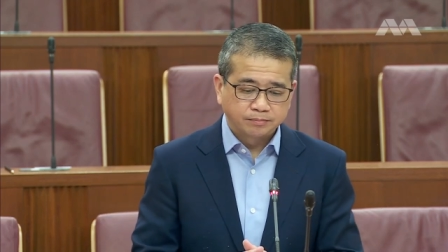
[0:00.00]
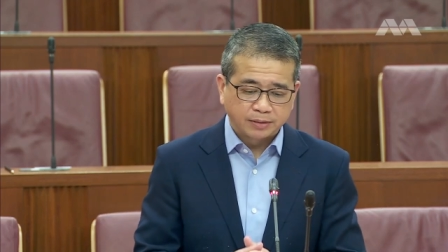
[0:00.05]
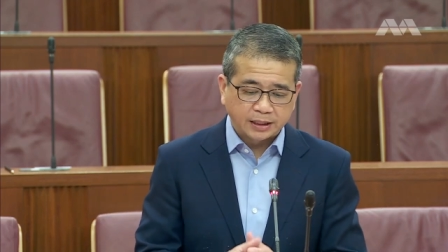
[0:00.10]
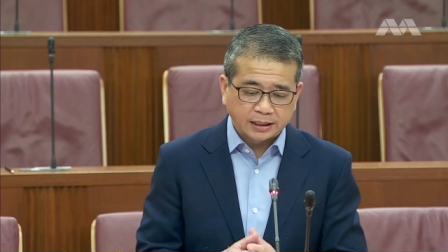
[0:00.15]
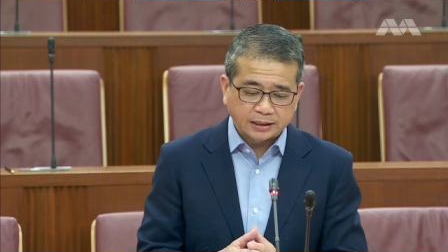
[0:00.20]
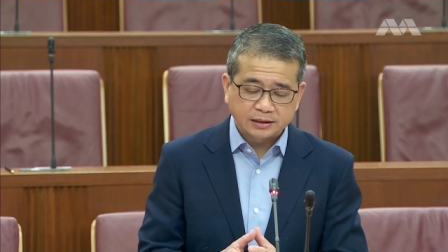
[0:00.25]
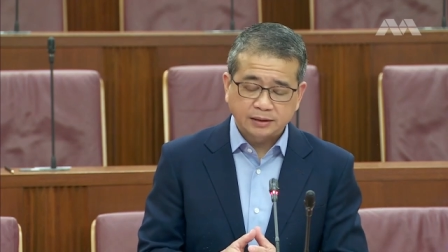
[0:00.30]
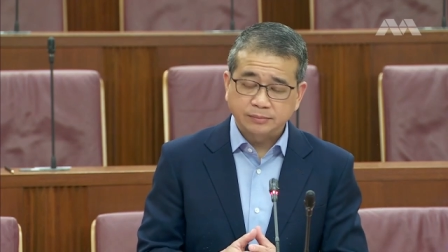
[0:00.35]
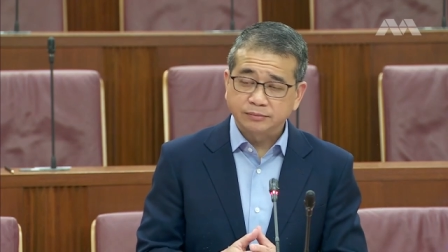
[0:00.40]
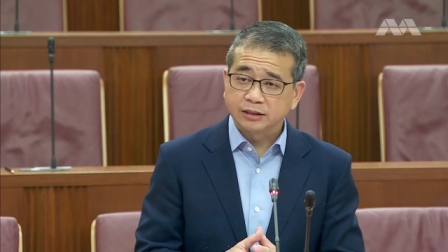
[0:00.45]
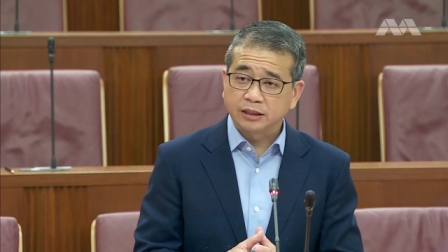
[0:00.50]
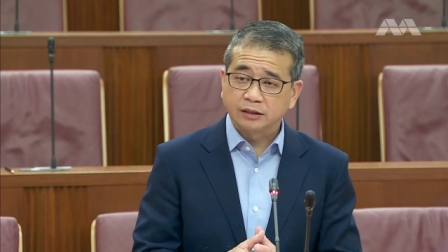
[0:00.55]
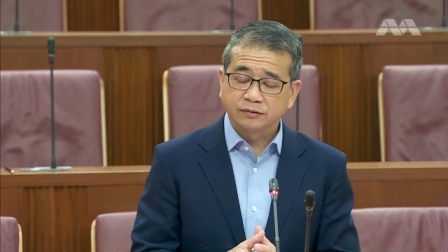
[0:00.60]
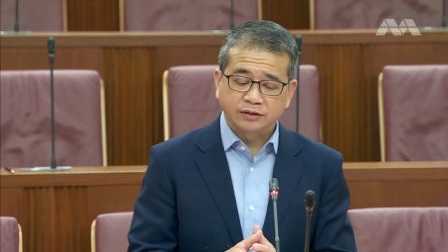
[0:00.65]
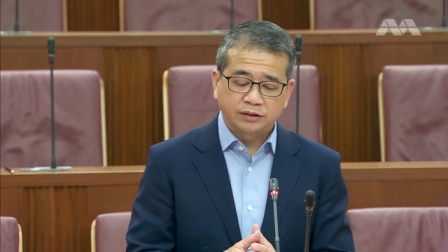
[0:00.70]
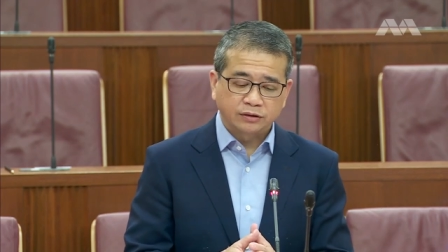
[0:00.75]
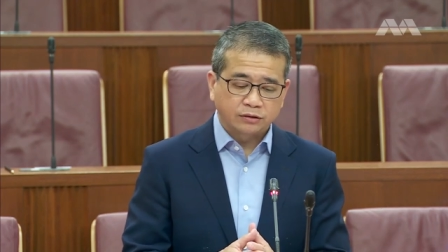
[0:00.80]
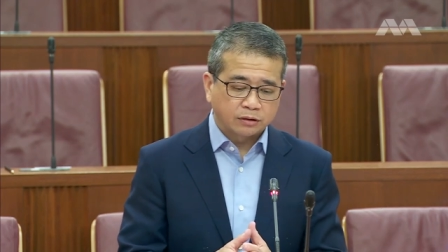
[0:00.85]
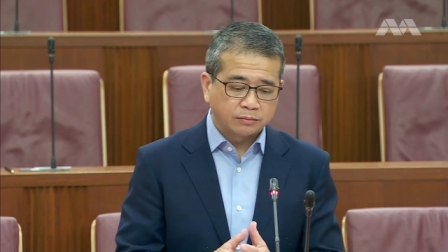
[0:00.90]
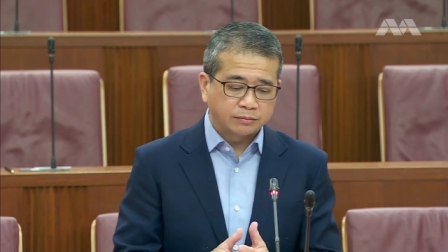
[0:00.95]
place
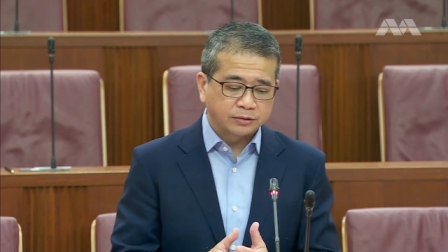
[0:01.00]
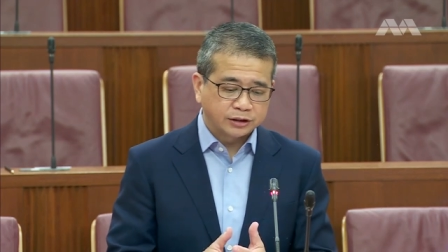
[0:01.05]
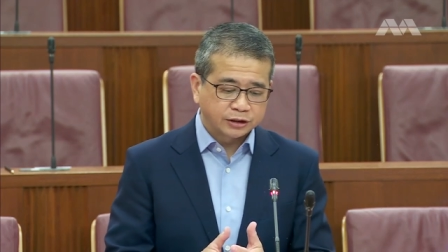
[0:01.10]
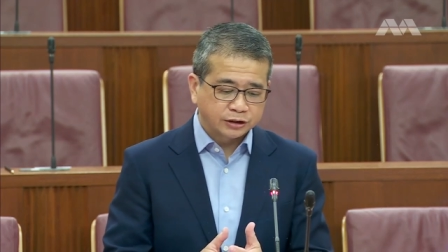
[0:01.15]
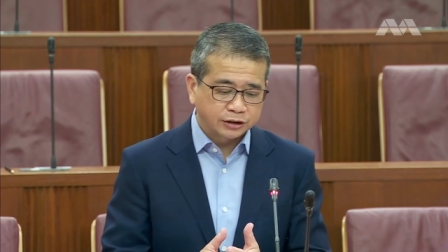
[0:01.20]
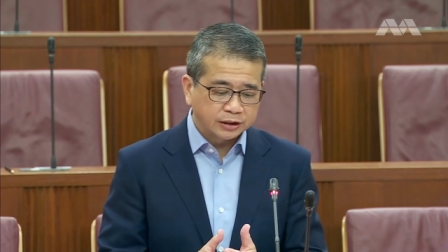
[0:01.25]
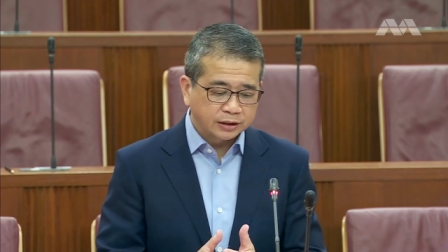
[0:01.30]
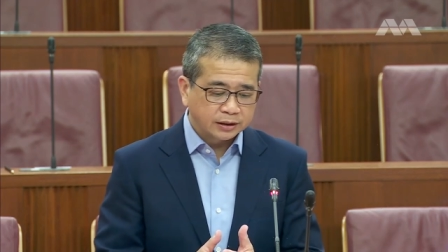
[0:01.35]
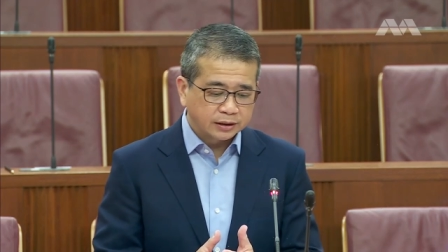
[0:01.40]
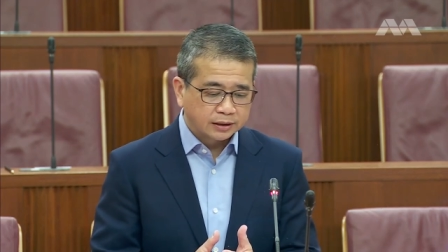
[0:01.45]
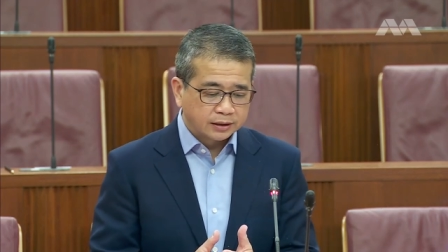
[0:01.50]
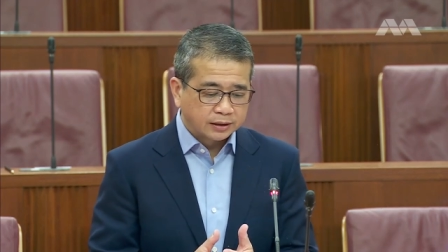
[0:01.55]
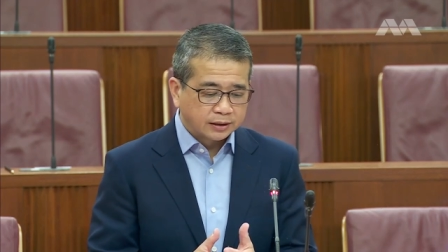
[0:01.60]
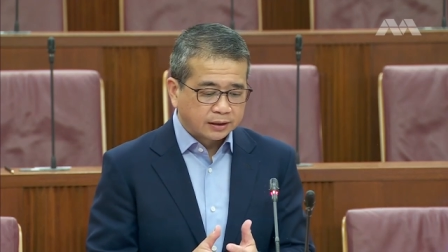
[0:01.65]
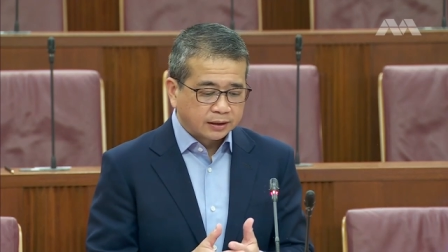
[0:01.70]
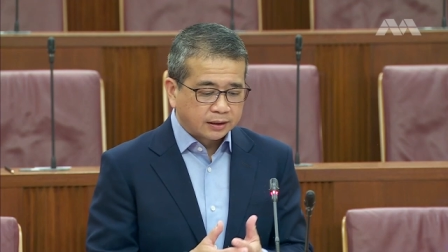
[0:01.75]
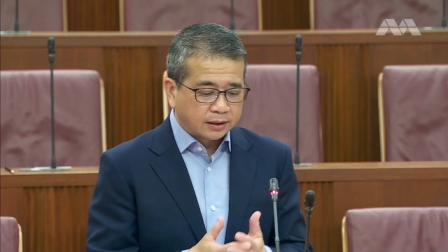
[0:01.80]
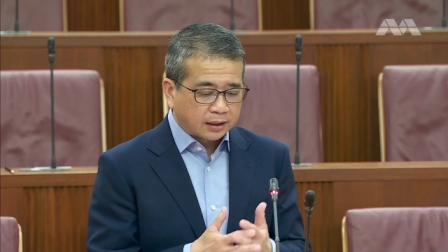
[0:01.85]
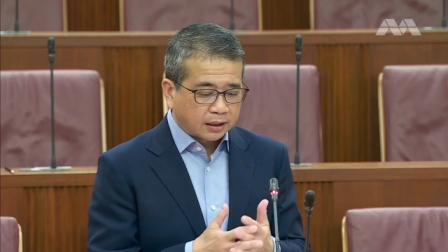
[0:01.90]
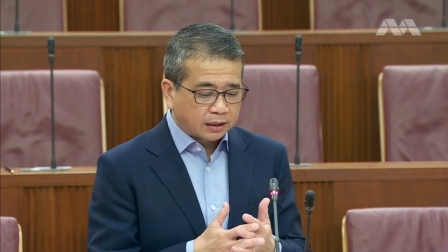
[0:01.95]
themselves in competition,
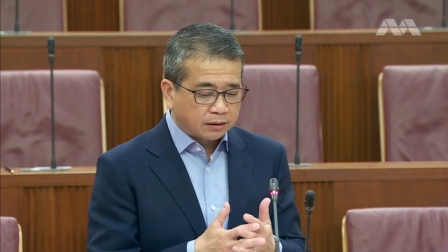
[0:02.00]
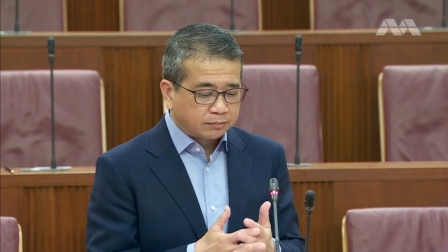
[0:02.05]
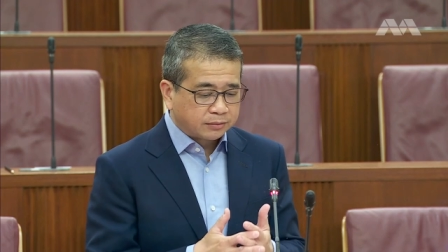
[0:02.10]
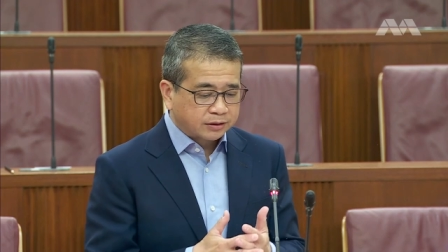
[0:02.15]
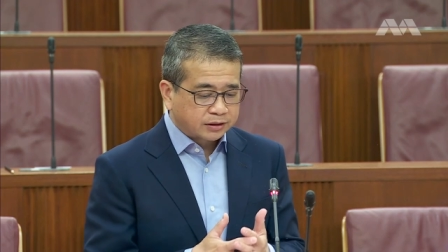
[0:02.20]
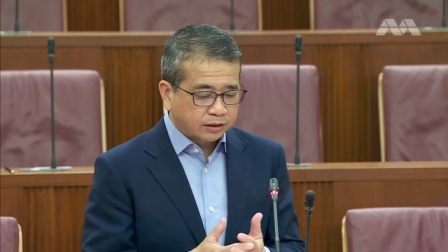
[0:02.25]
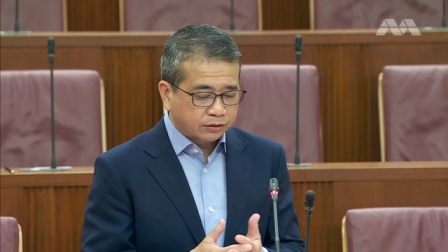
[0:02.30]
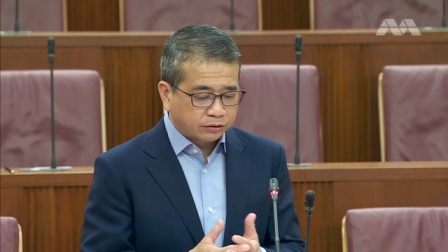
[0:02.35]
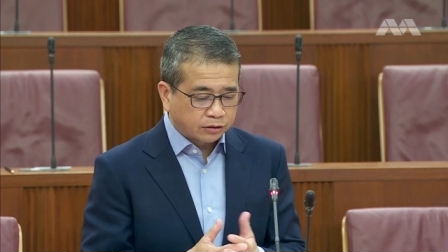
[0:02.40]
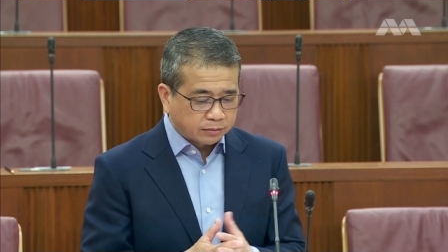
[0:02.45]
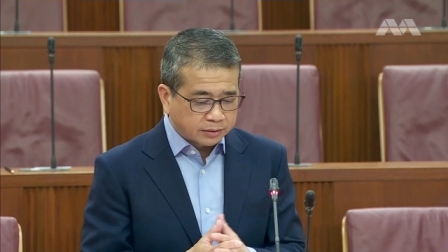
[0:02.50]
and Mr.